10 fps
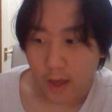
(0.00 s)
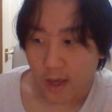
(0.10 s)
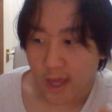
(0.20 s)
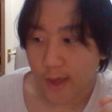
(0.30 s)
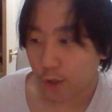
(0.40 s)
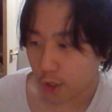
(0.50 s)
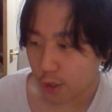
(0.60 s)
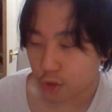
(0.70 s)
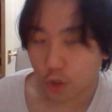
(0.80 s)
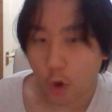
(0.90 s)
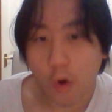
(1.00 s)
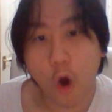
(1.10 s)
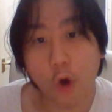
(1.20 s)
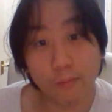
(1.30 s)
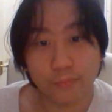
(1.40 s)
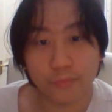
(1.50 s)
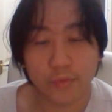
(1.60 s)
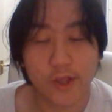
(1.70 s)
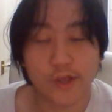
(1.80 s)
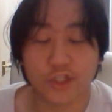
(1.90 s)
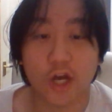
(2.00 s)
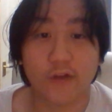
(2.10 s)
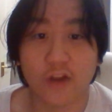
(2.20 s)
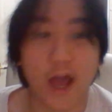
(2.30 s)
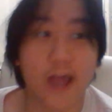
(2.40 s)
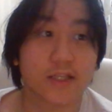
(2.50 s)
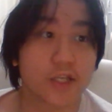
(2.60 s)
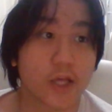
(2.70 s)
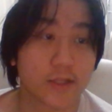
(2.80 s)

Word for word: he, he used to go home he used to turn off the lights